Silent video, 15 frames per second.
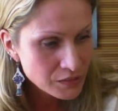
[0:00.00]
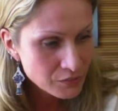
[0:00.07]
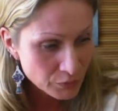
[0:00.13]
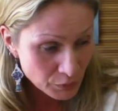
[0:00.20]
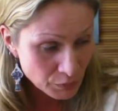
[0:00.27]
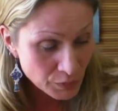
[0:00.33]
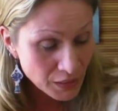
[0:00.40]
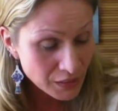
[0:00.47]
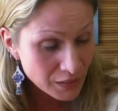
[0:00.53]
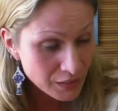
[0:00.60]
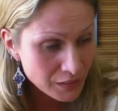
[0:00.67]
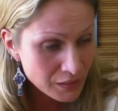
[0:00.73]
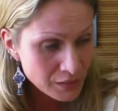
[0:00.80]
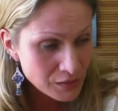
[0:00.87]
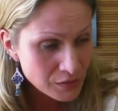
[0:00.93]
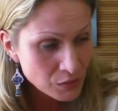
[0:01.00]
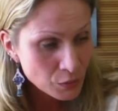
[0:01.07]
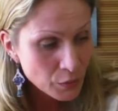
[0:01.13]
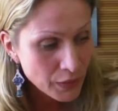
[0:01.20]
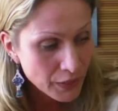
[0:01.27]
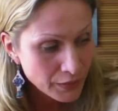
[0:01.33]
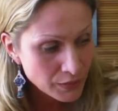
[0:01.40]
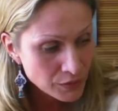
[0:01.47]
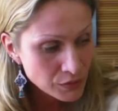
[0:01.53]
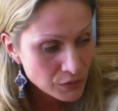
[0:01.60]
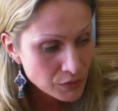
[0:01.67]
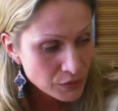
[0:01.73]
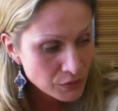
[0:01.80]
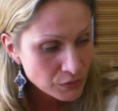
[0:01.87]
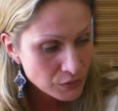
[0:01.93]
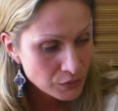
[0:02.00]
for me, is a way to